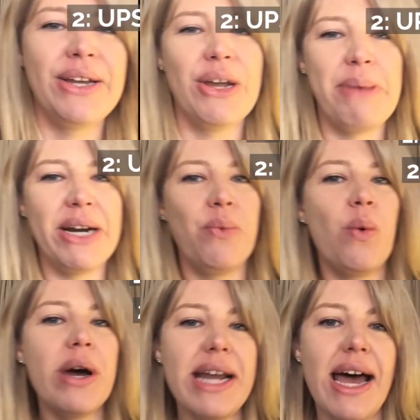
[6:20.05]
No matter
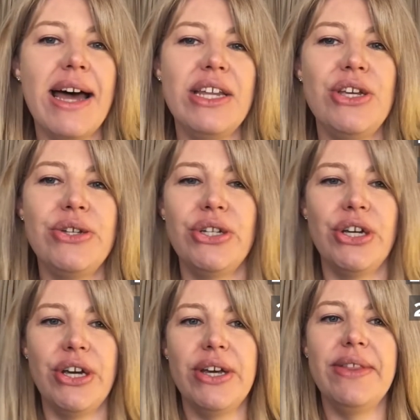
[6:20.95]
what art you
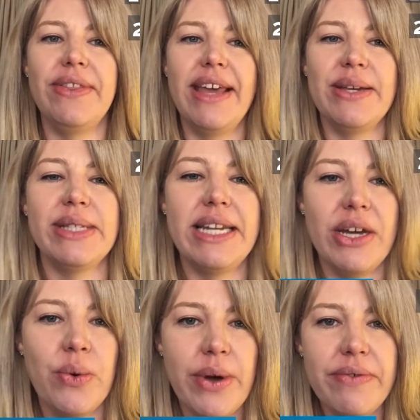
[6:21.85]
do, there's an
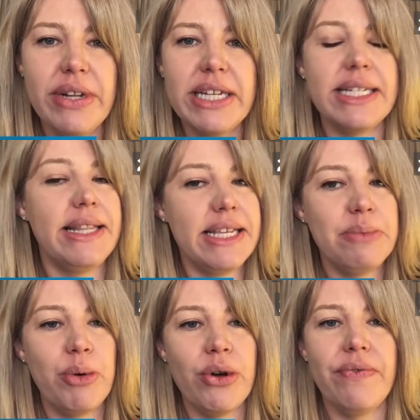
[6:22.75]
equivalent to this
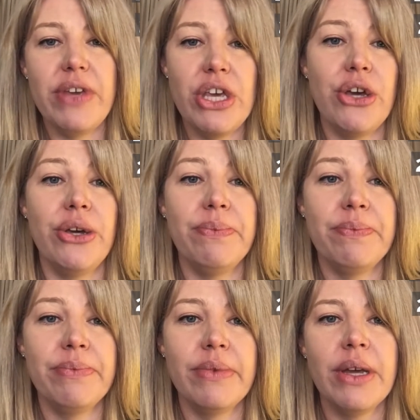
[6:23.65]
book for you.
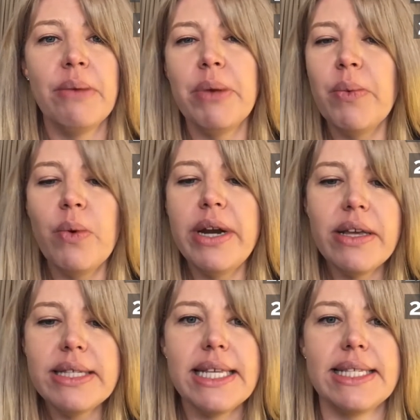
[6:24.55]
But what
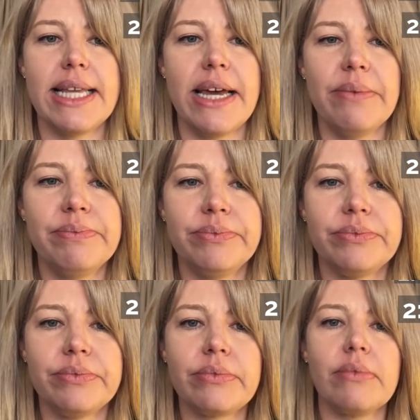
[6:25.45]
else is there?
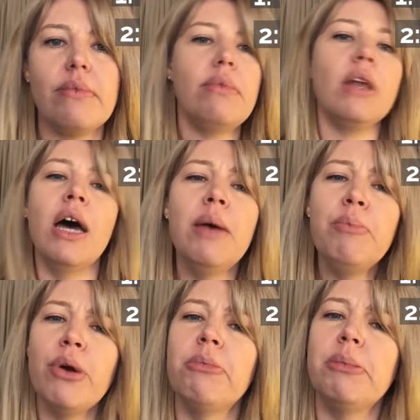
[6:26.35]
I'm
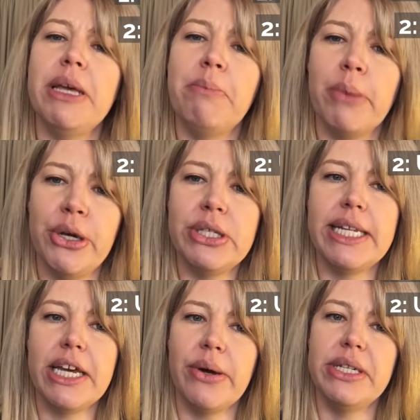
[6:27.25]
probably mostly
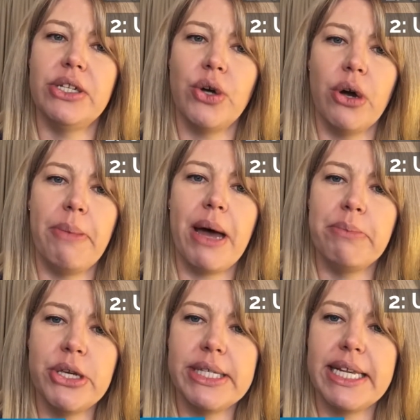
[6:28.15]
going to talk about
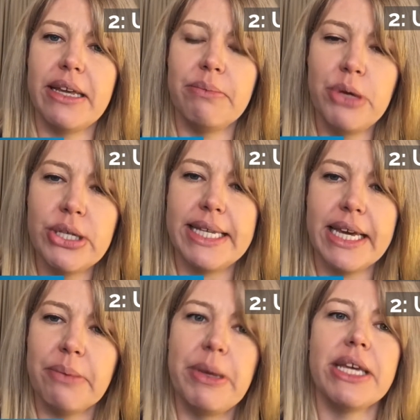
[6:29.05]

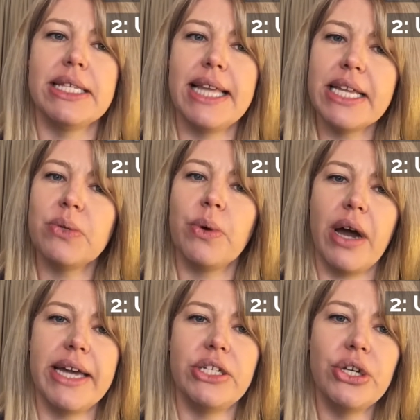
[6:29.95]
music because that's what
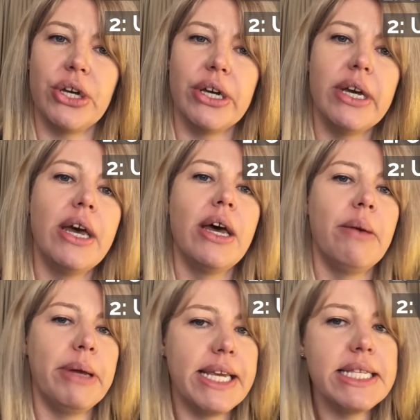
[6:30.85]
I do,
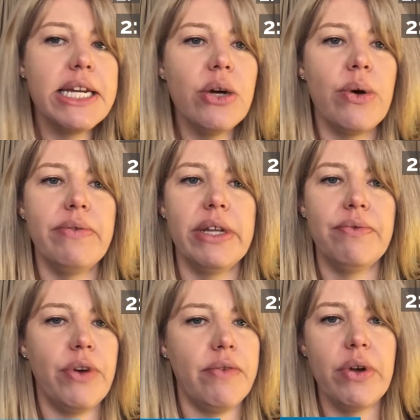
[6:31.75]
but there's an equivalent
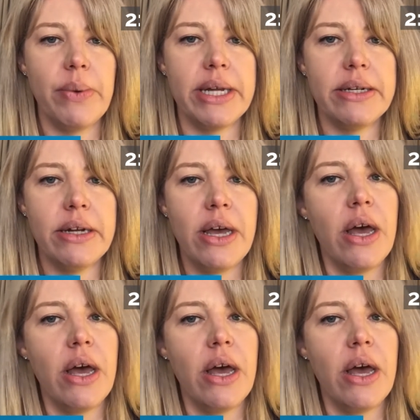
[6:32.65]
for everyone.